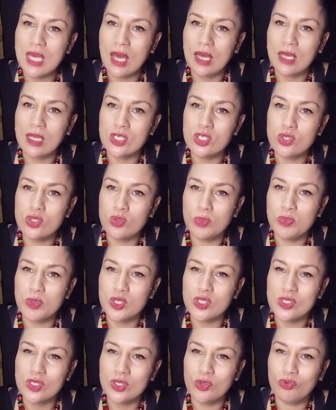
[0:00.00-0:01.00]
I can do a
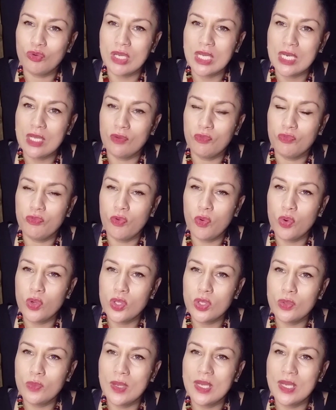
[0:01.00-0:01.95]
personal reading for you.